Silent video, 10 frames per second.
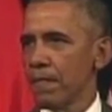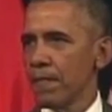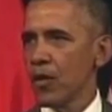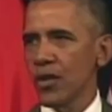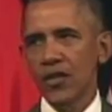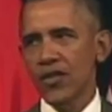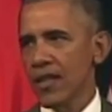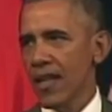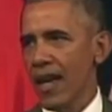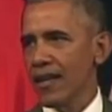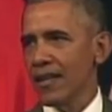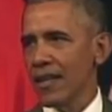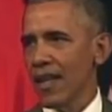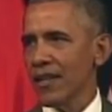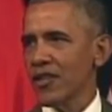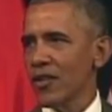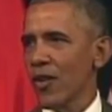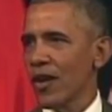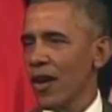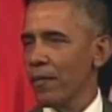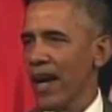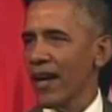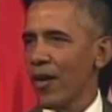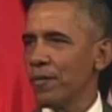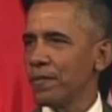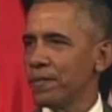You can see that in the election going on back home.